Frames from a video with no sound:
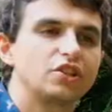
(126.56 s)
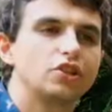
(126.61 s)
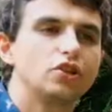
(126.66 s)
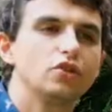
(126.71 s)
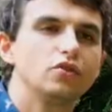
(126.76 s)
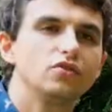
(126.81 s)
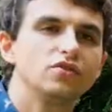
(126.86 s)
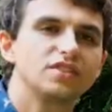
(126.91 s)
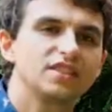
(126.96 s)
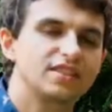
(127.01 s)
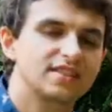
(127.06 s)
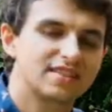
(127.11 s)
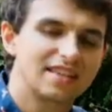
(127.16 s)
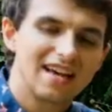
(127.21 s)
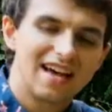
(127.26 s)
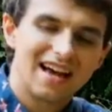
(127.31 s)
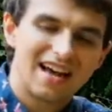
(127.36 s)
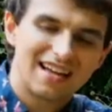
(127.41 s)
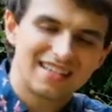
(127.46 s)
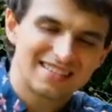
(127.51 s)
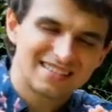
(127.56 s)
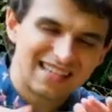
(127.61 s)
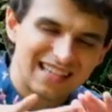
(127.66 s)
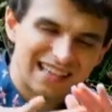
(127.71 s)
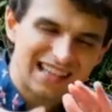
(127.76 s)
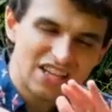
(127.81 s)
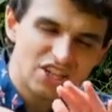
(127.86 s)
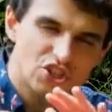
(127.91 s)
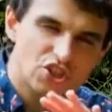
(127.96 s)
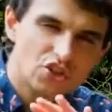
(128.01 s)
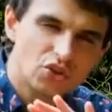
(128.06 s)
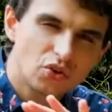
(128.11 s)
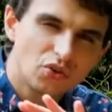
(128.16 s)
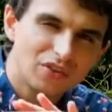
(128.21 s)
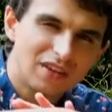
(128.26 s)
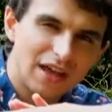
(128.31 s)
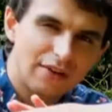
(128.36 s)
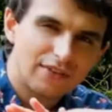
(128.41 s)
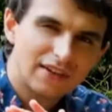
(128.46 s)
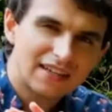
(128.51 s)
uses a celestial
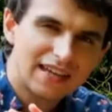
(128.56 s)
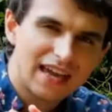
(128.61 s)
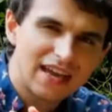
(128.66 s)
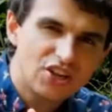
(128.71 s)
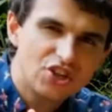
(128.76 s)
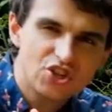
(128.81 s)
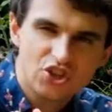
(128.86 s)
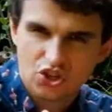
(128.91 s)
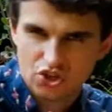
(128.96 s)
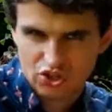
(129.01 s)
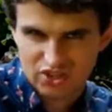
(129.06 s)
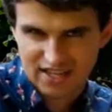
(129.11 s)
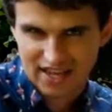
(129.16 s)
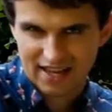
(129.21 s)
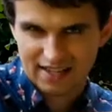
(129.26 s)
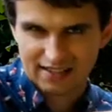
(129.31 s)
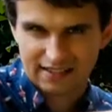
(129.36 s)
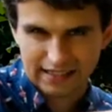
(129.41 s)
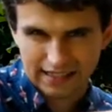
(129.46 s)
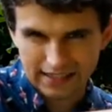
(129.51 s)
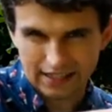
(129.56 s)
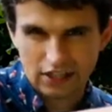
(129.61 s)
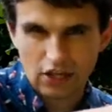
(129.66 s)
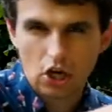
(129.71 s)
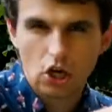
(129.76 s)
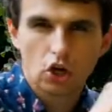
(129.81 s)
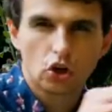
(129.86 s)
navigation technique